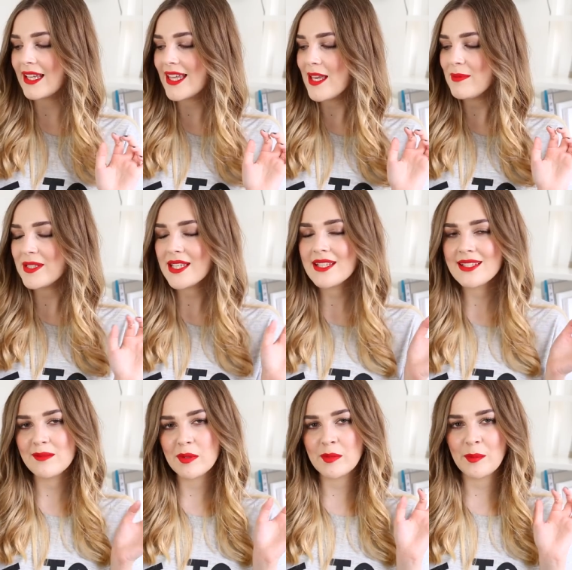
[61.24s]
and it keeps things a
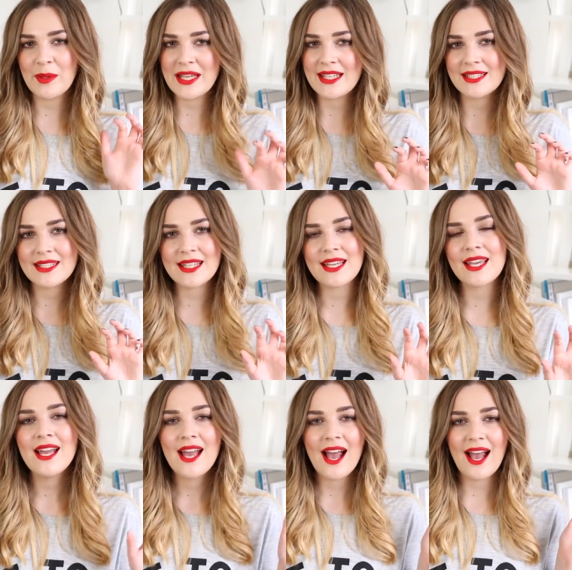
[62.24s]
little bit more
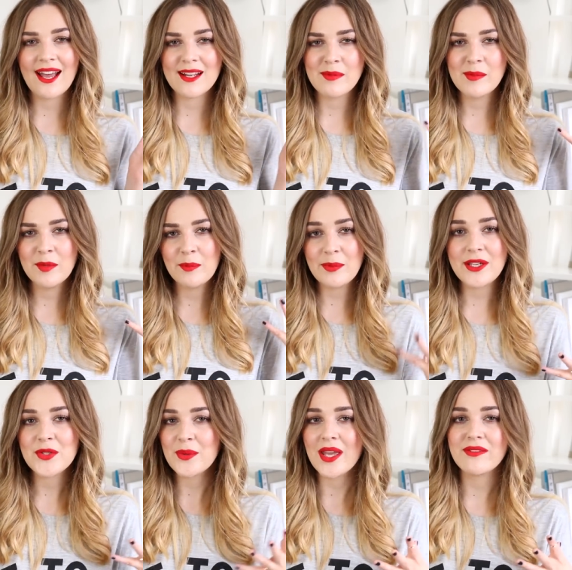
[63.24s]
PC and a bit more
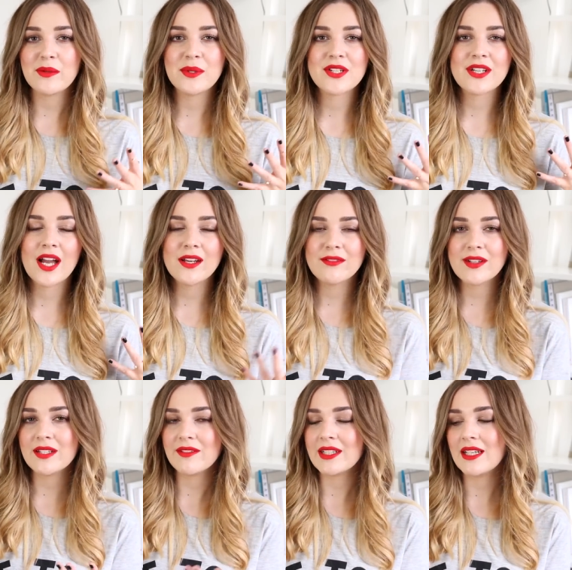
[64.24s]
beach wavy, which I
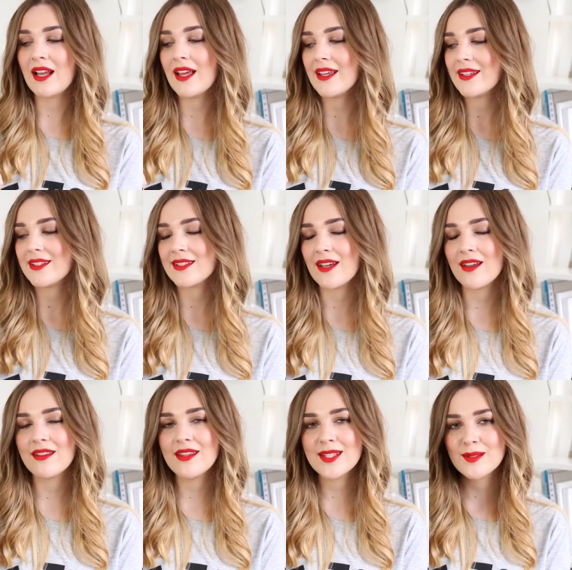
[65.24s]
really, really like.
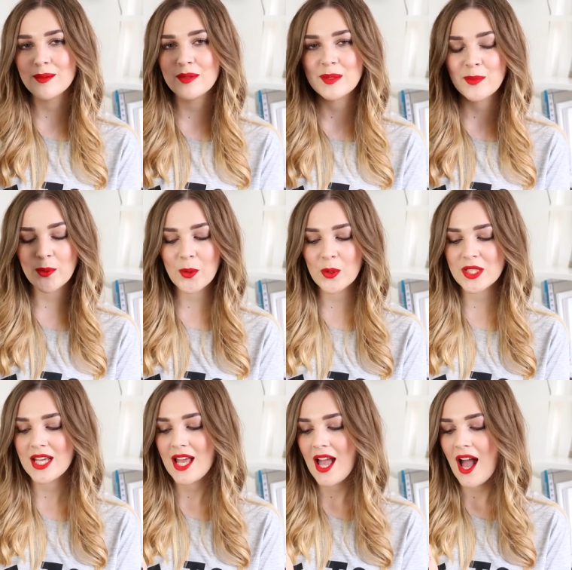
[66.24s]
So this one was
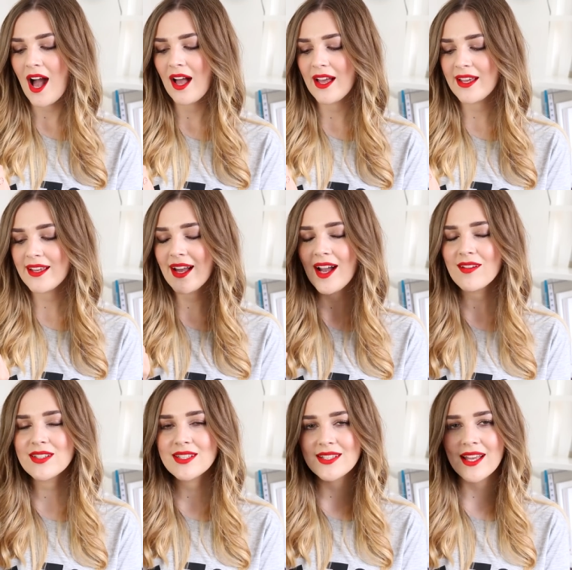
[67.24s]
bought, I have
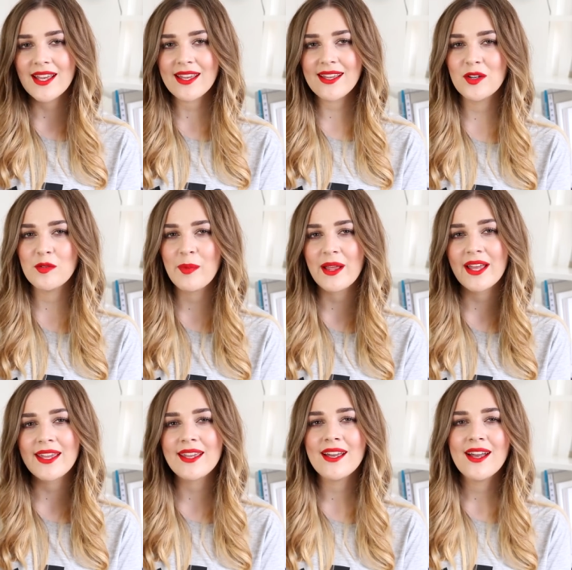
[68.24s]
to say,
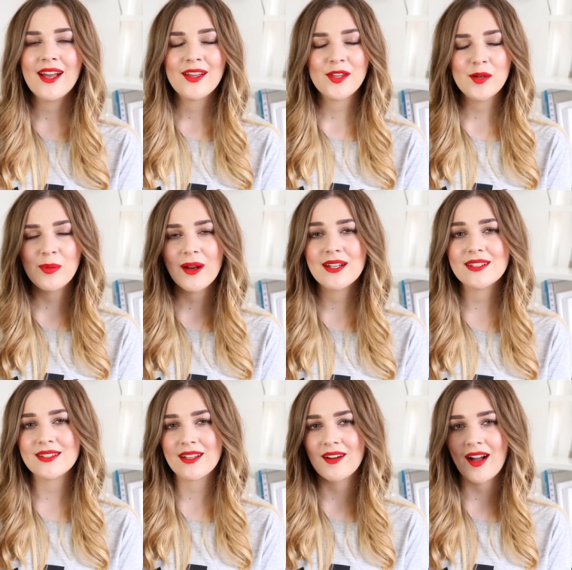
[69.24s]
Oribe, your
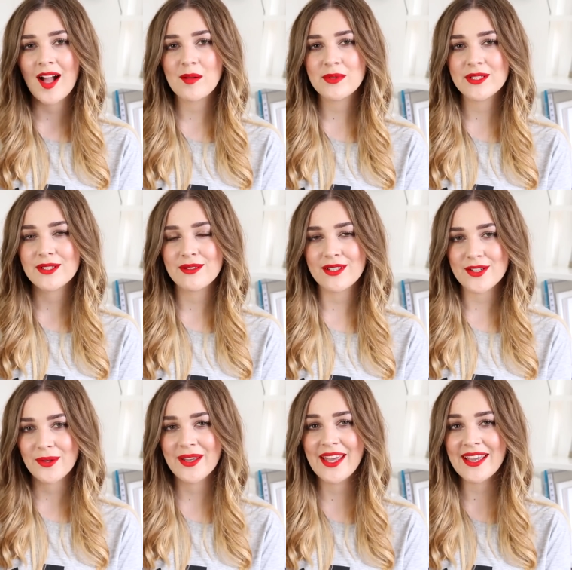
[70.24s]
prices are absolutely
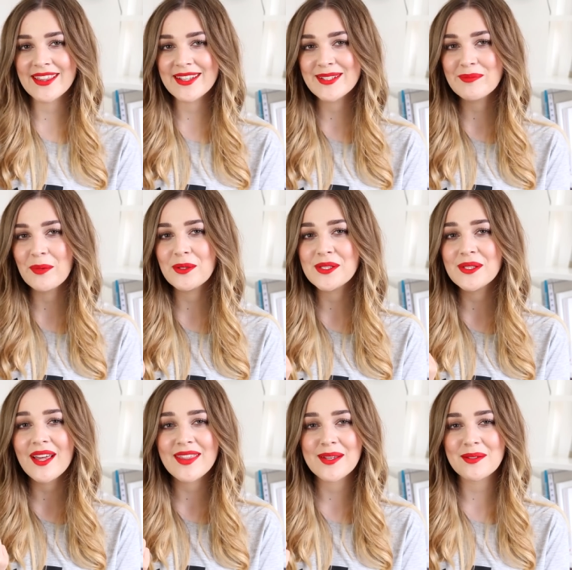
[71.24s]
shocking. This bottle,
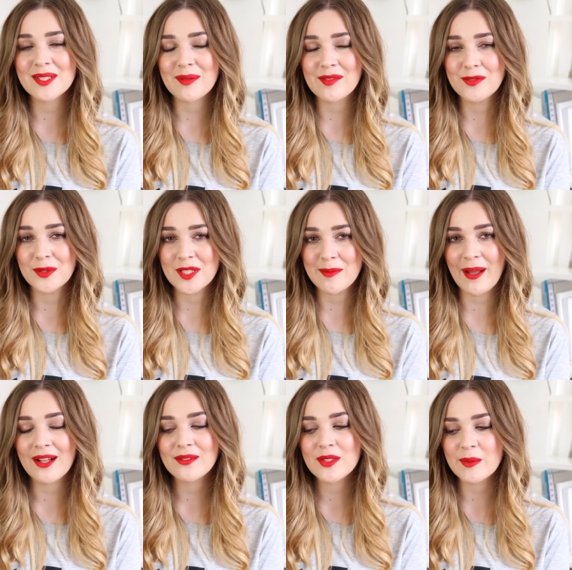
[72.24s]
I think, was about
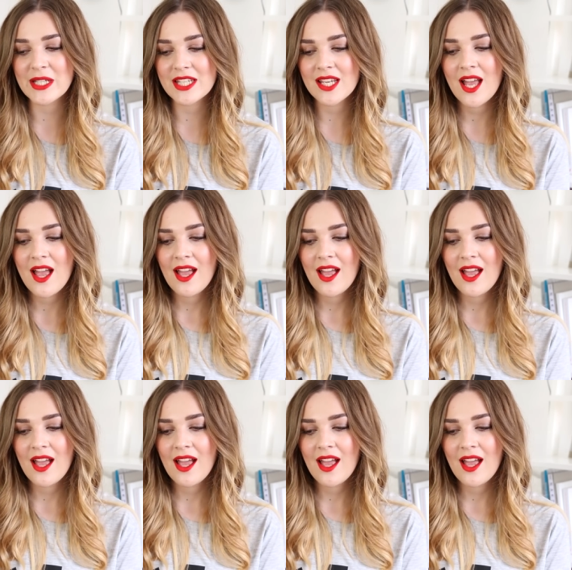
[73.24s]
£40, which